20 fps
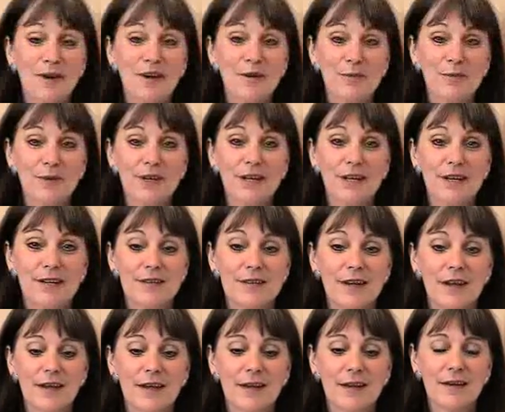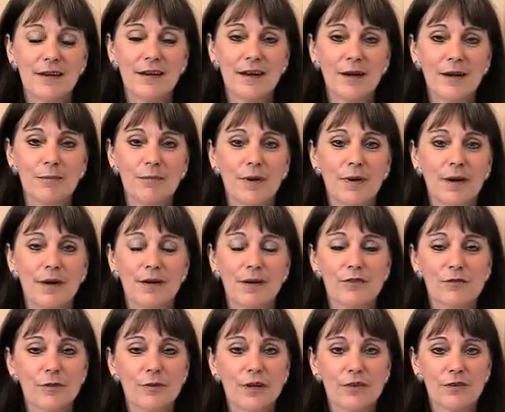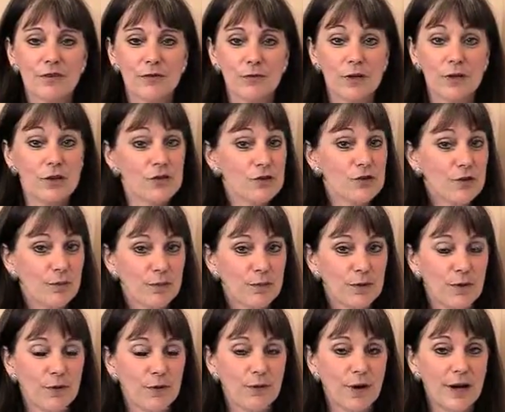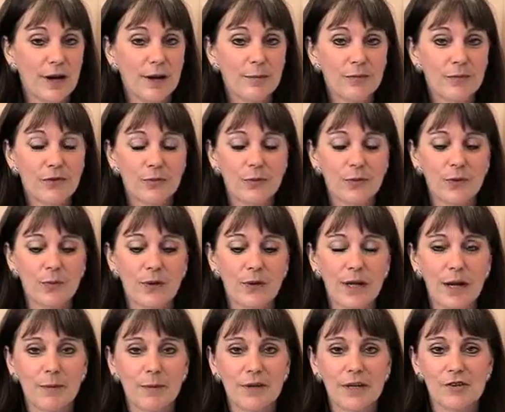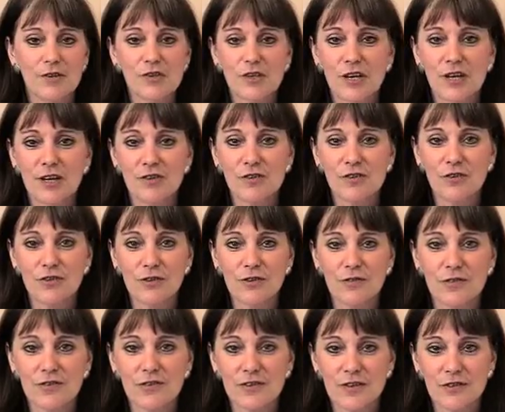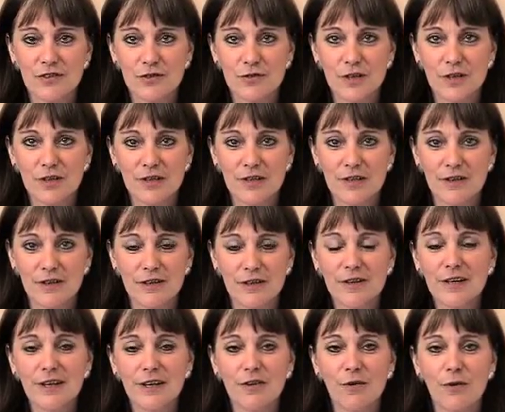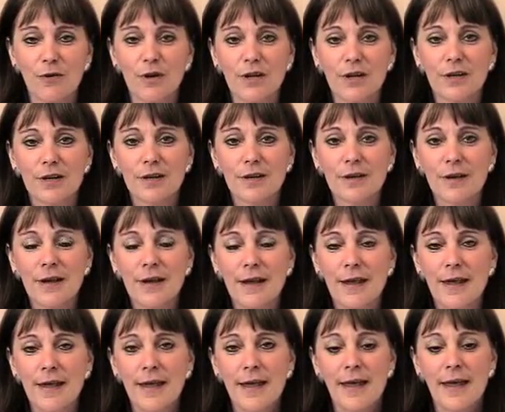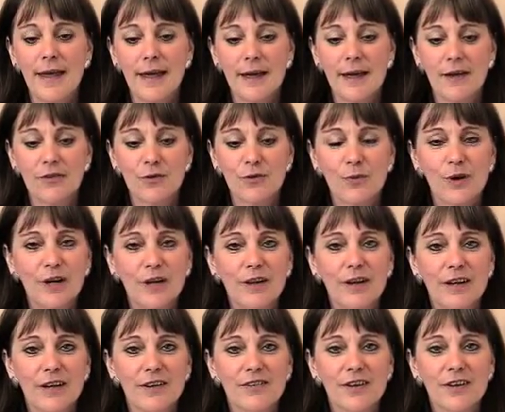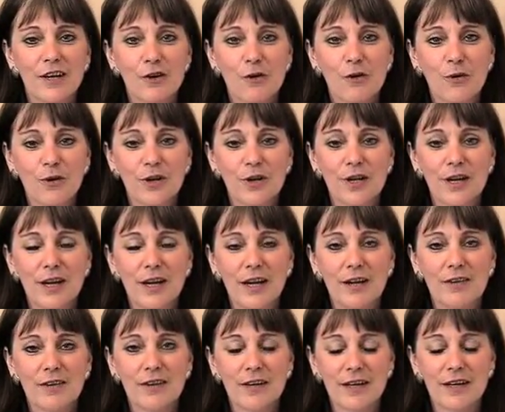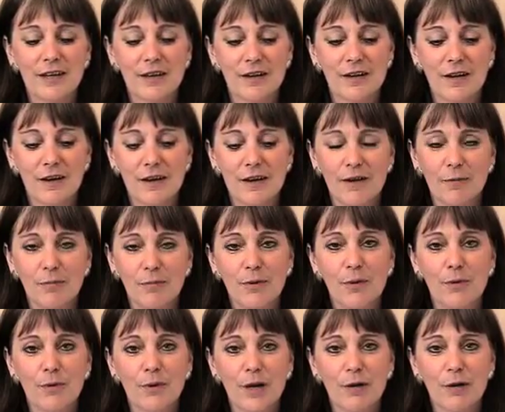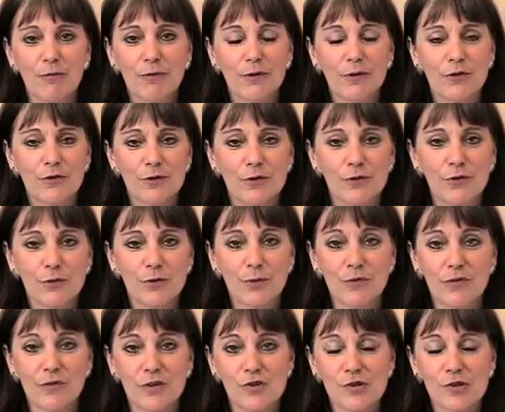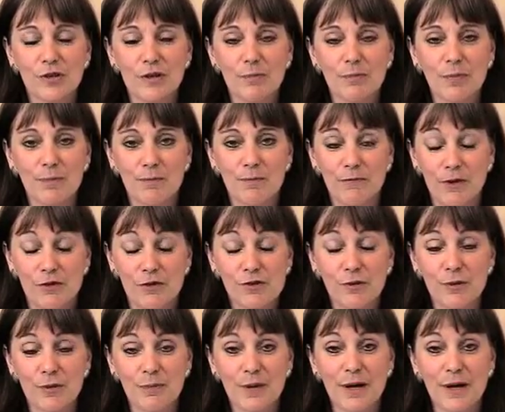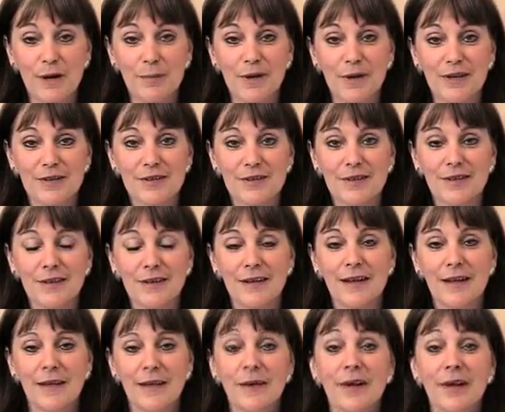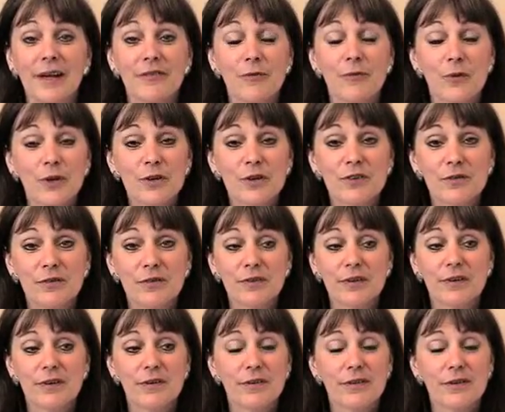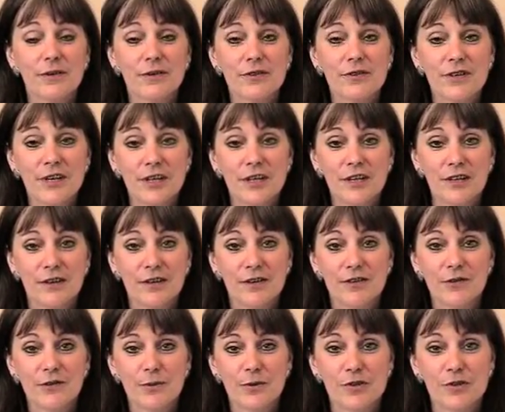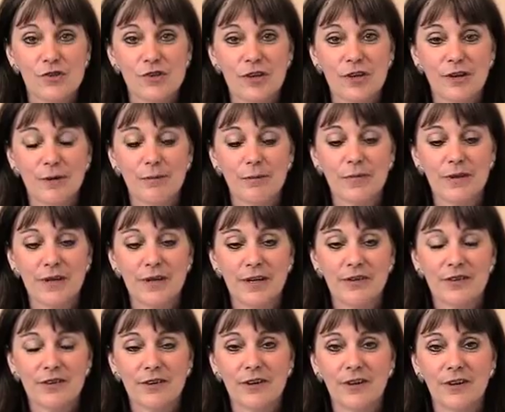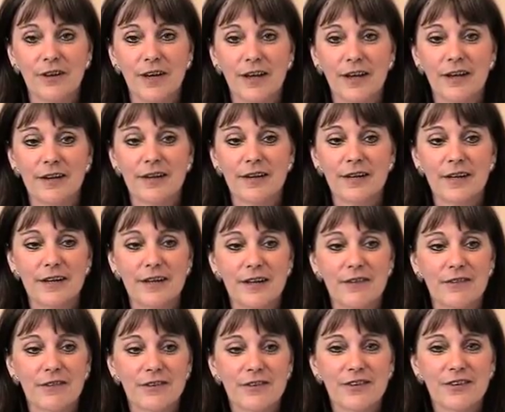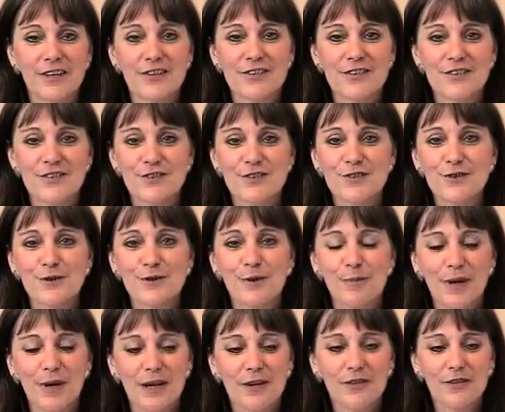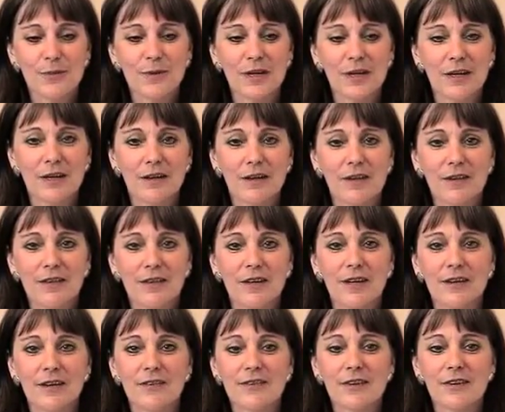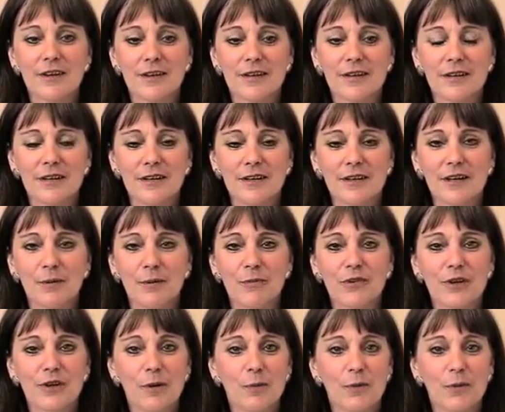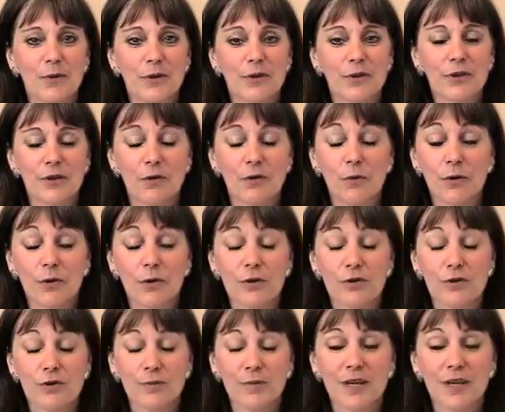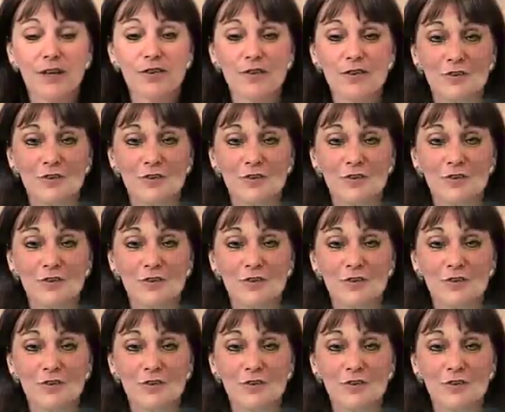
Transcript: Mary Reed, and I'm uh, Director of Regional Programs with Willamette Education Service District here in Oregon, as well as I coordinate the uh, program for students with visual, visual impairment. Well, I've worked 13 years with Jim Niesel, and he never ceases to amaze me in the things that he comes up with in order to make